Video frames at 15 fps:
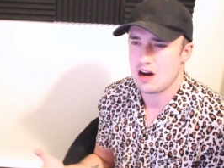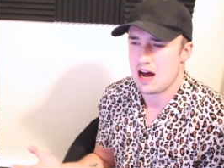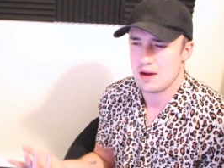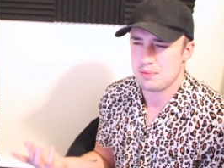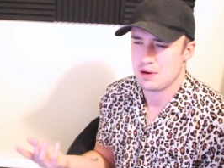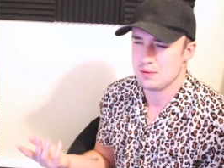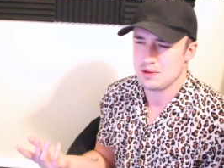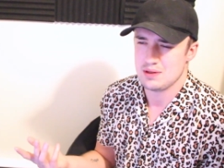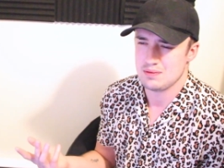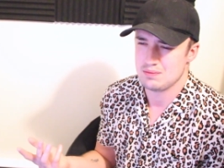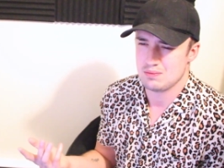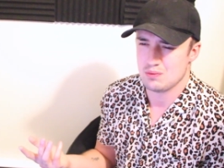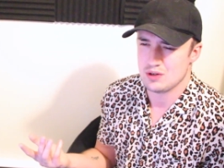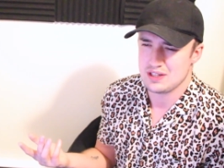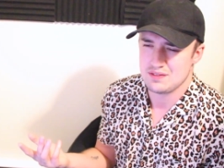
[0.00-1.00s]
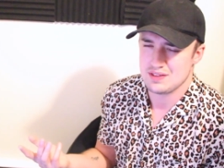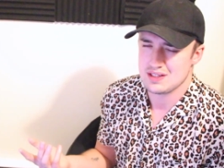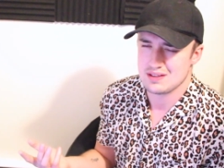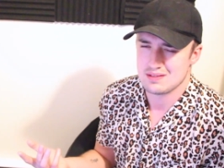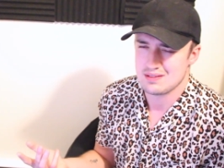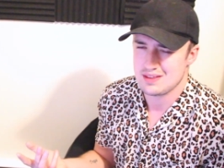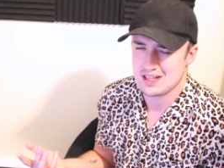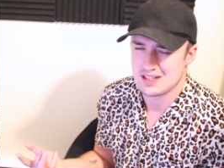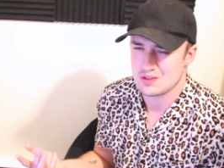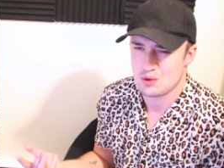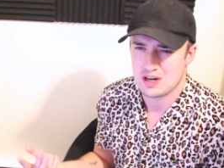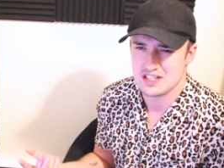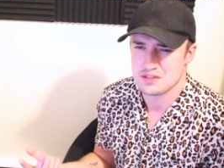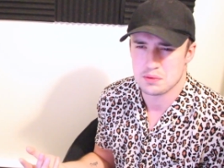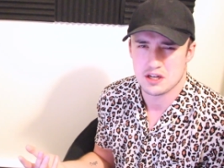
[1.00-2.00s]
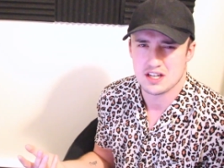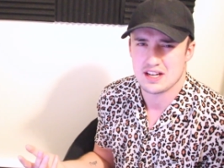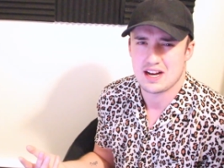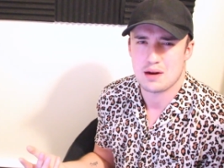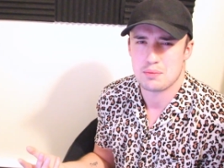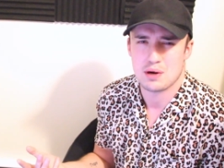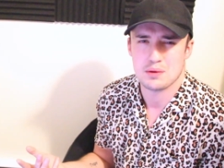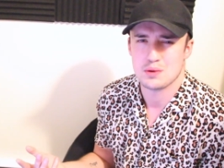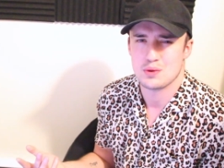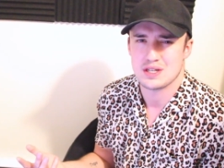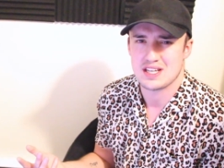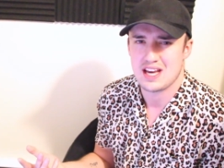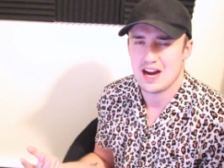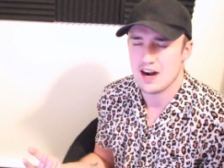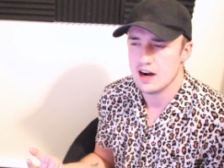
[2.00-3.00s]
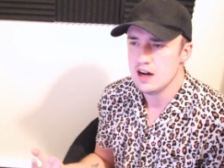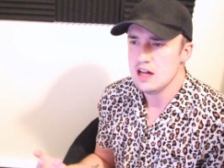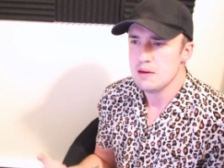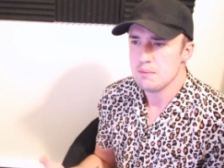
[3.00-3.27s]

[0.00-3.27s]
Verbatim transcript: I probably wouldn't even think twice about it. Like, I probably wouldn't care.